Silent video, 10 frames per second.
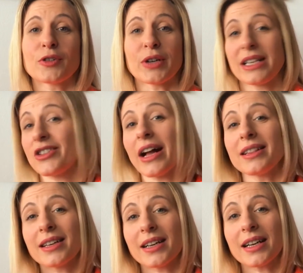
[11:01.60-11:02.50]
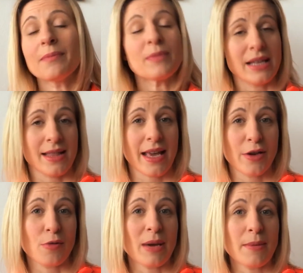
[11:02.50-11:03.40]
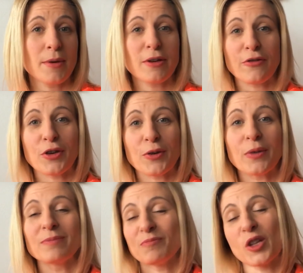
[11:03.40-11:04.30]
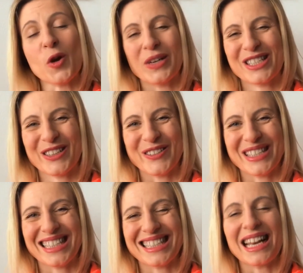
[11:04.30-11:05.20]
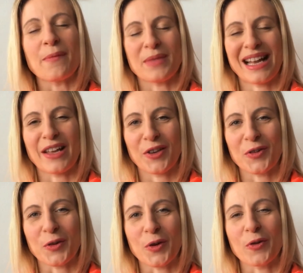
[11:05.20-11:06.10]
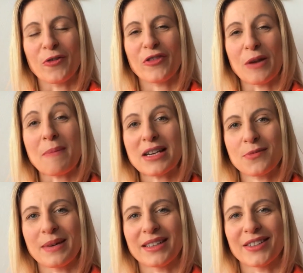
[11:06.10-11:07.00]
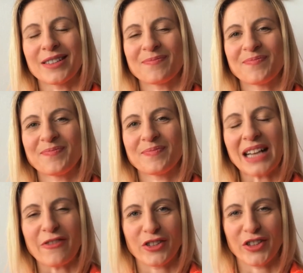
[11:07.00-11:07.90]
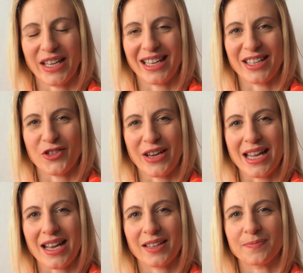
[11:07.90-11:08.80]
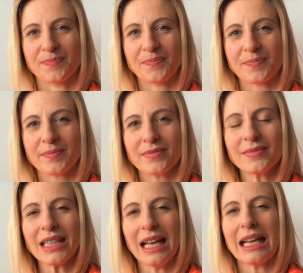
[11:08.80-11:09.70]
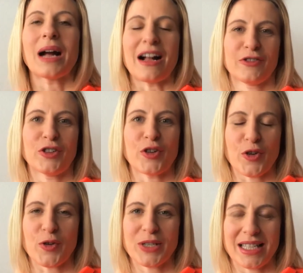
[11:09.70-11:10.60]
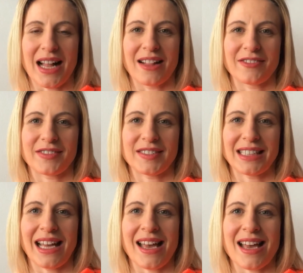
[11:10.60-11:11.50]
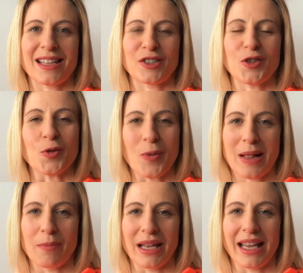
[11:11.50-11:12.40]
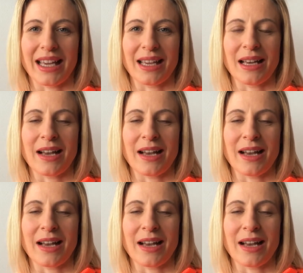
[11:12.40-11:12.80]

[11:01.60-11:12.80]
for a childcare, then take your baby with you. No excuses. I'm telling you, you will feel much better after the training. Look after yourself and your well-being.